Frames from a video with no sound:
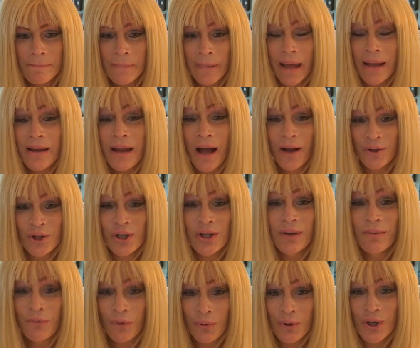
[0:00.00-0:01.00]
And now
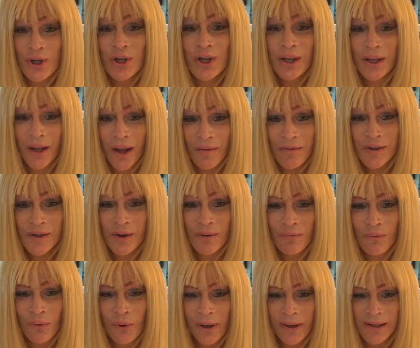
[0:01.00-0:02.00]
she loves her
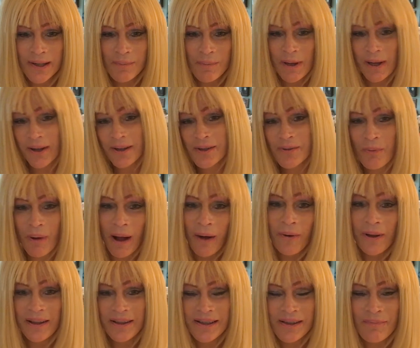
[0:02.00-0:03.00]
voice because, well,
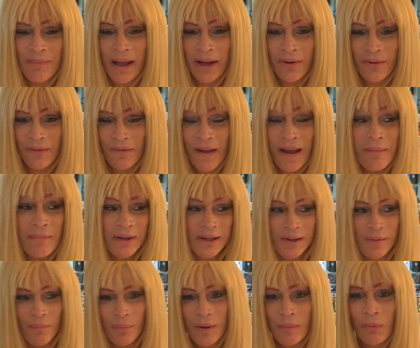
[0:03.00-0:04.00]
it's made her
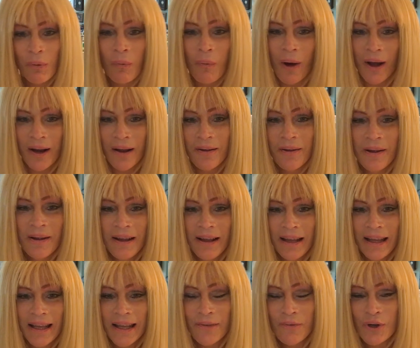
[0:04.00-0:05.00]
famous and people want to
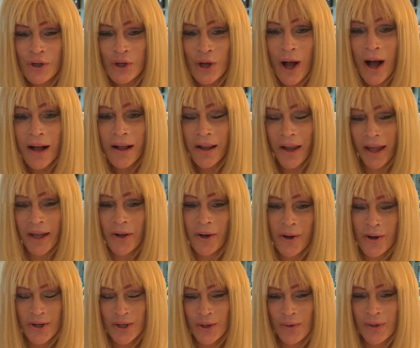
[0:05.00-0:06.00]
even talk like
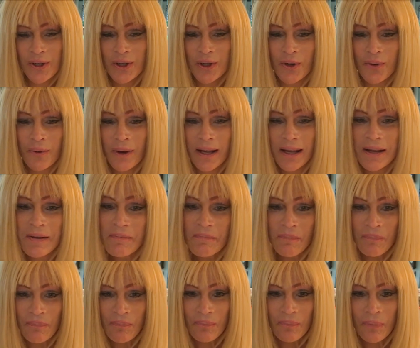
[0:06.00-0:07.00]
her to a degree.
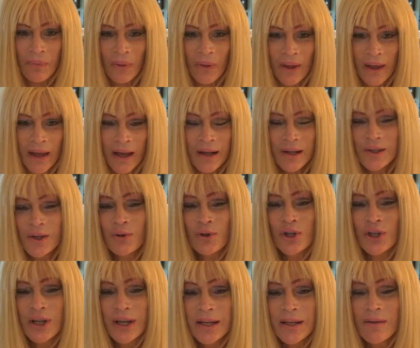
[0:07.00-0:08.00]
So
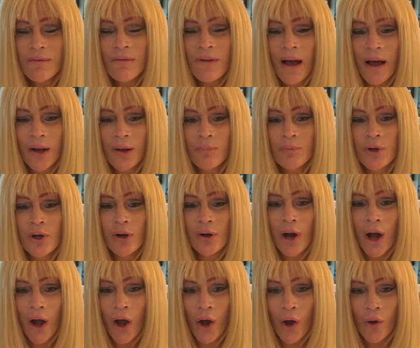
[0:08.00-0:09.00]
she developed
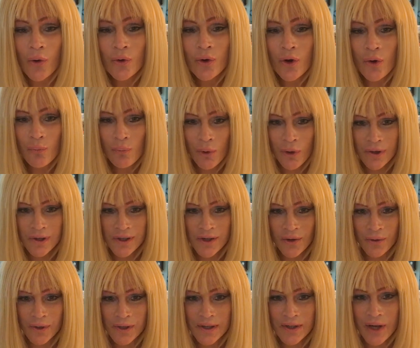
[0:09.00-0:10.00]
her own
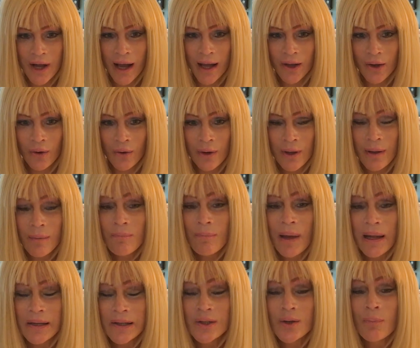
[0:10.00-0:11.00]
personal style
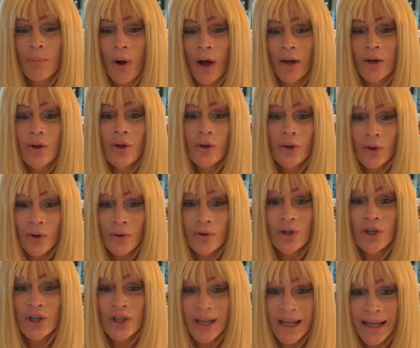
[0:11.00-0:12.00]
based upon who
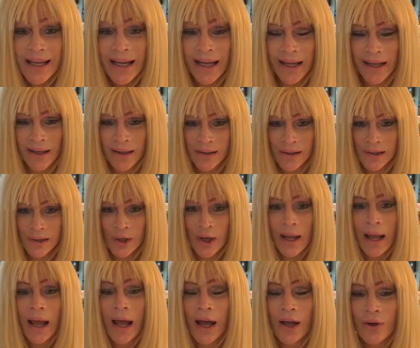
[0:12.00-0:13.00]
she is
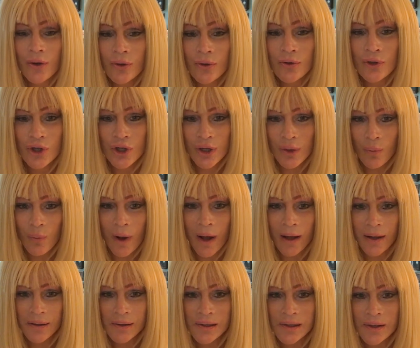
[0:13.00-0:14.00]
and who she
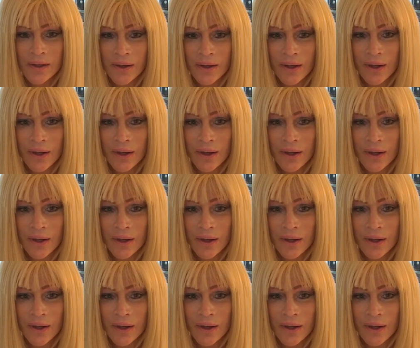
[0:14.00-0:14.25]
was.